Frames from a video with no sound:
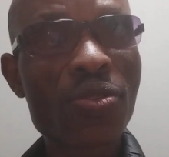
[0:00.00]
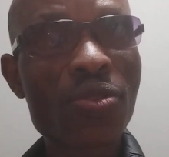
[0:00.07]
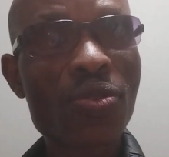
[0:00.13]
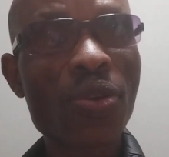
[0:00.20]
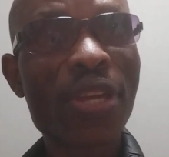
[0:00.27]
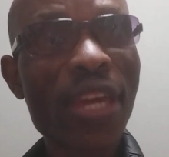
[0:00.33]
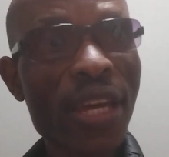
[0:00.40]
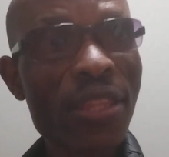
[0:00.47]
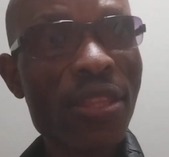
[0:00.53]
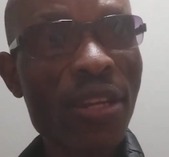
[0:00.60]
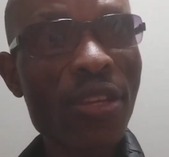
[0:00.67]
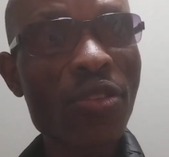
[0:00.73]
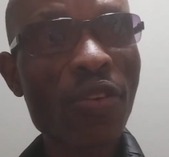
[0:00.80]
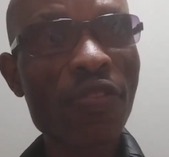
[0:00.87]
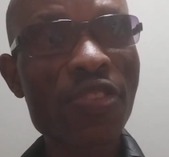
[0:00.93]
to get
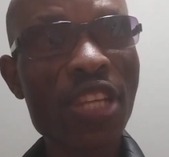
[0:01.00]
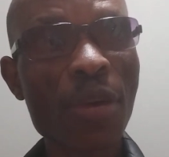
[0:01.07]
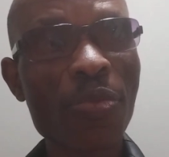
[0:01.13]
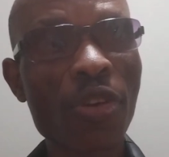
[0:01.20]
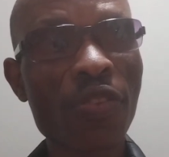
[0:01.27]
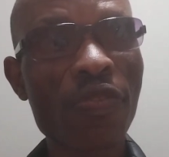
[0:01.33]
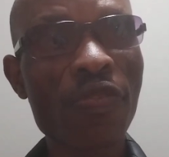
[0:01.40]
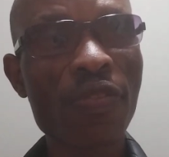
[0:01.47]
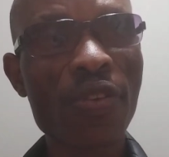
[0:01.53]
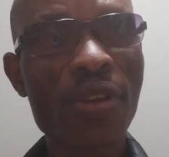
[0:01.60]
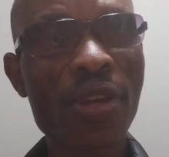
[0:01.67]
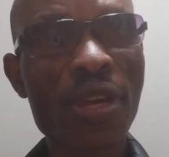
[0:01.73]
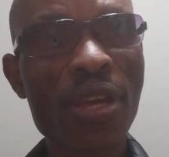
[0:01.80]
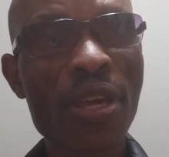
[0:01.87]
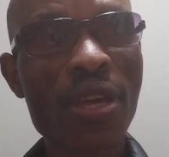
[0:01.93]
rid of some of
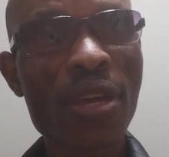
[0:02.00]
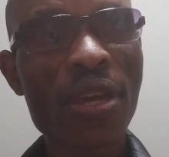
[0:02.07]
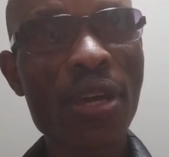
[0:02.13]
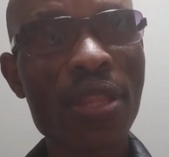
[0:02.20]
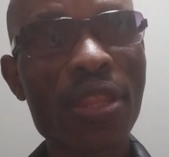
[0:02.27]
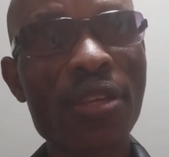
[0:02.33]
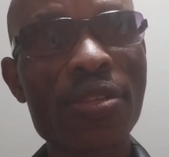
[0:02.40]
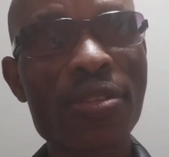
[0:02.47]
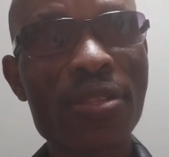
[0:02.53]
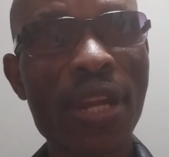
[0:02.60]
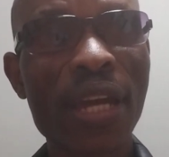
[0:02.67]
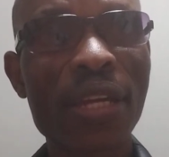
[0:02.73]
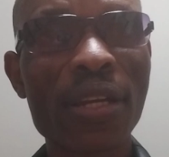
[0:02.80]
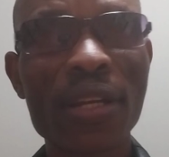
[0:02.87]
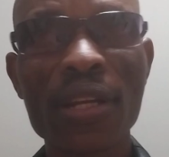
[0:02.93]
the
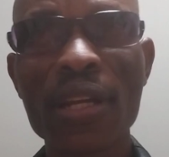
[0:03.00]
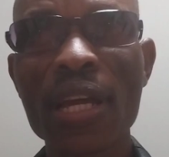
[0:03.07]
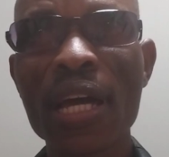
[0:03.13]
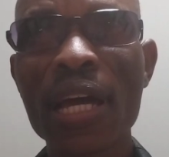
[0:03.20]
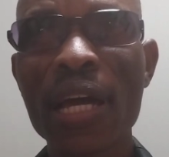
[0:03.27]
struggle,